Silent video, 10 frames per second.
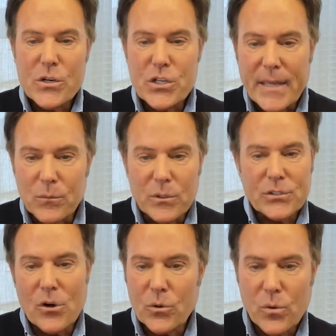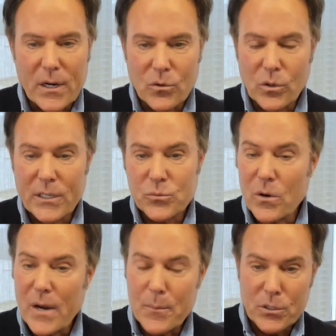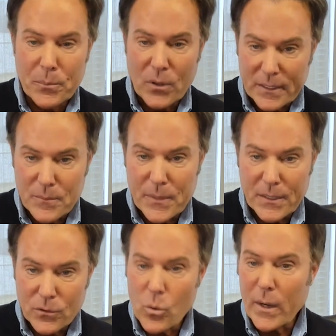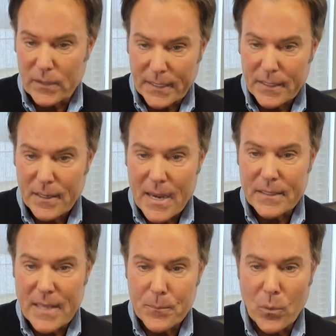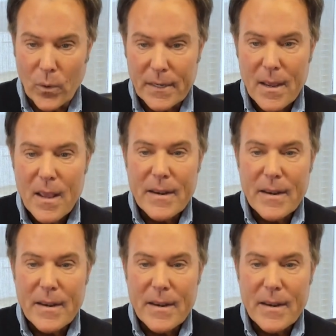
which again were so critical because we were able to plug them in quickly at that point.